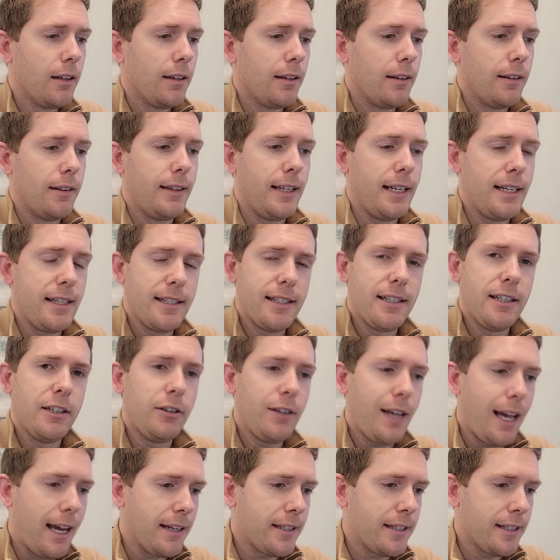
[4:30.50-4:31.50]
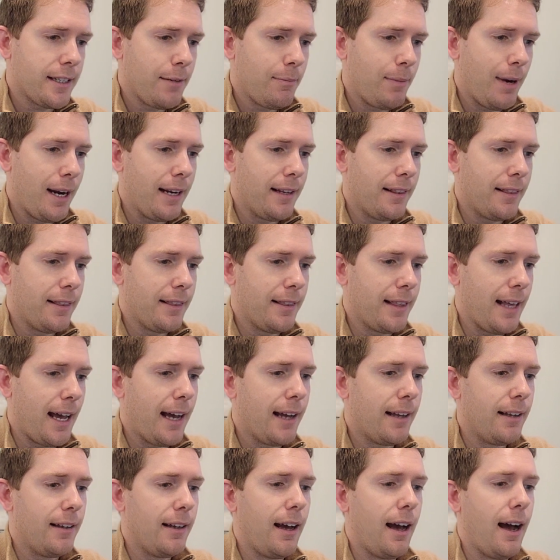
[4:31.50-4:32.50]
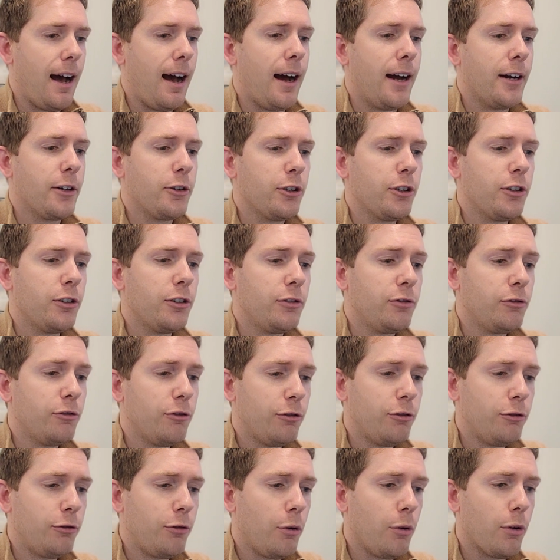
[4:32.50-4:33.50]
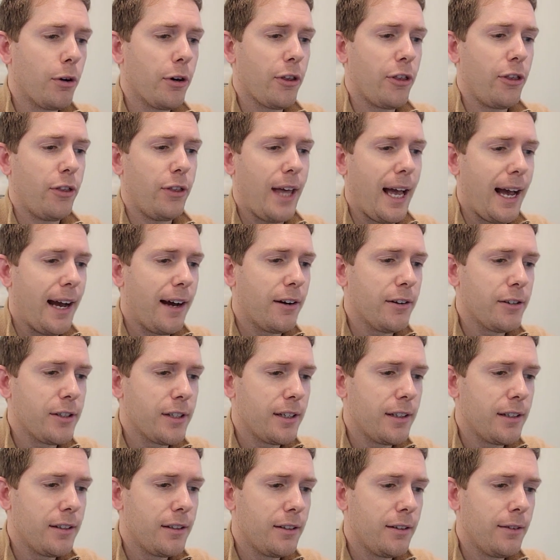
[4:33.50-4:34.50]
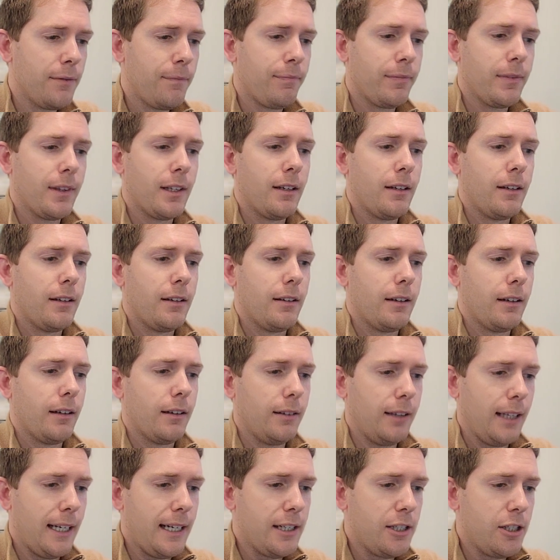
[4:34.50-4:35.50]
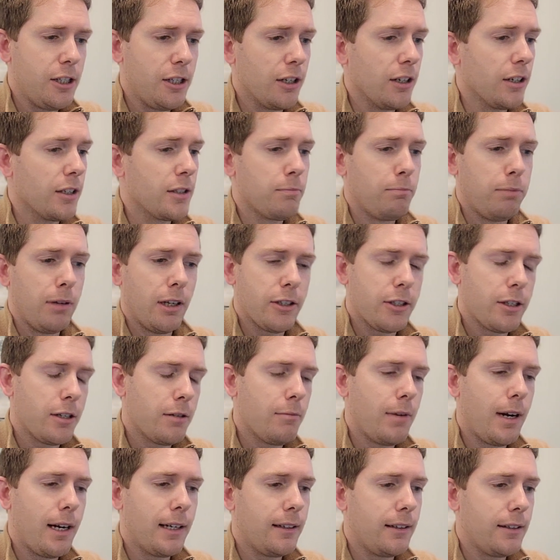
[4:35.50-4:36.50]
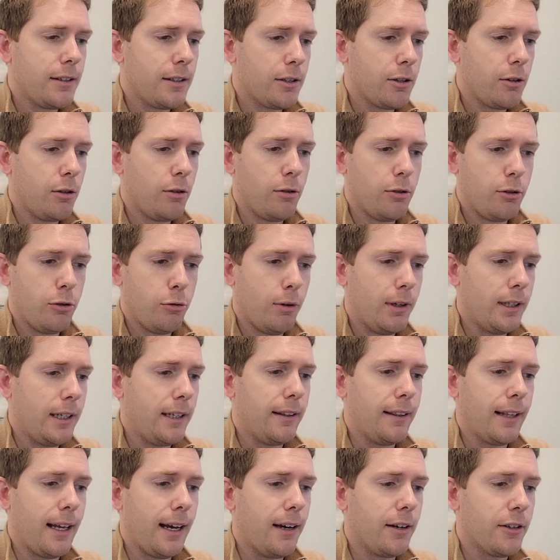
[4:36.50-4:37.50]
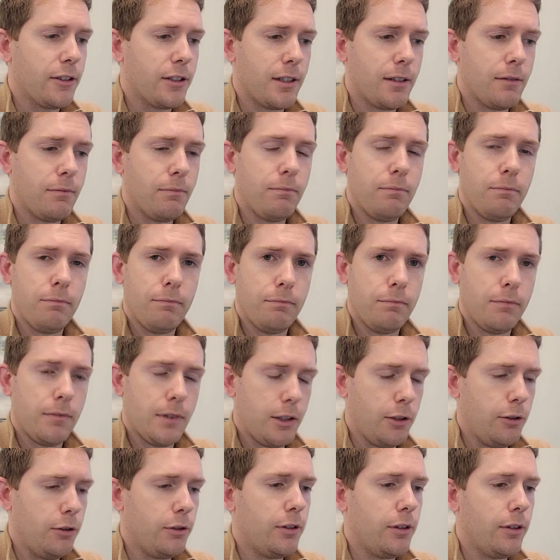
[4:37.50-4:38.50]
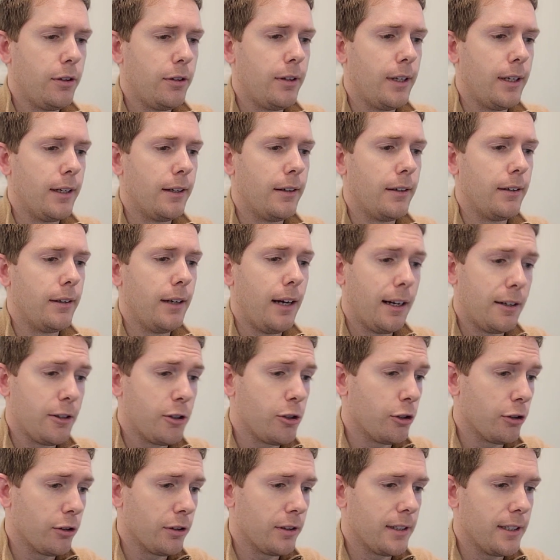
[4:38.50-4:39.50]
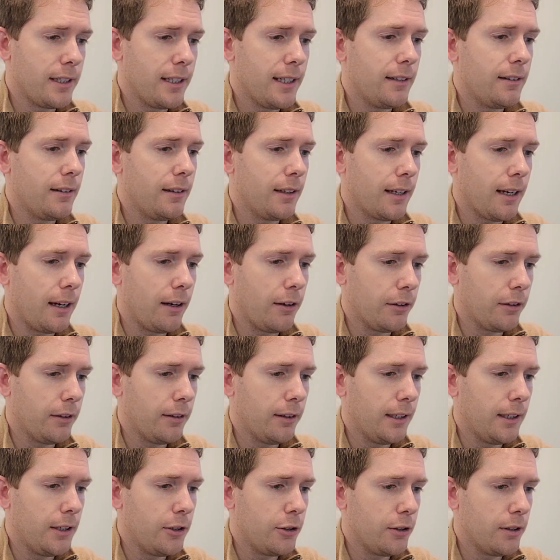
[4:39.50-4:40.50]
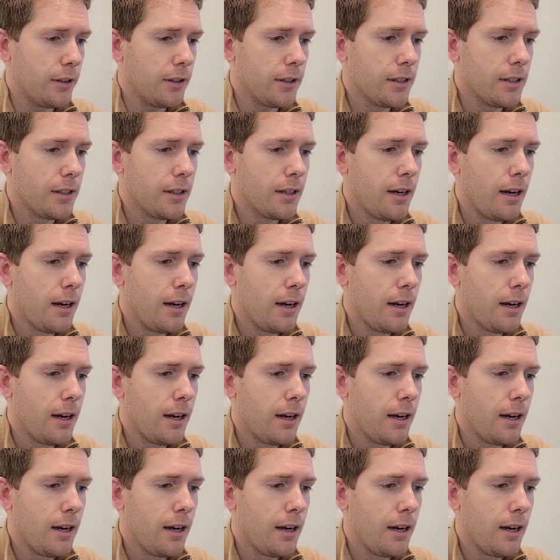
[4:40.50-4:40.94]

they still estimate that 104,000 glaciers, plus or minus 20,000 due to the uncertainty in the calculations,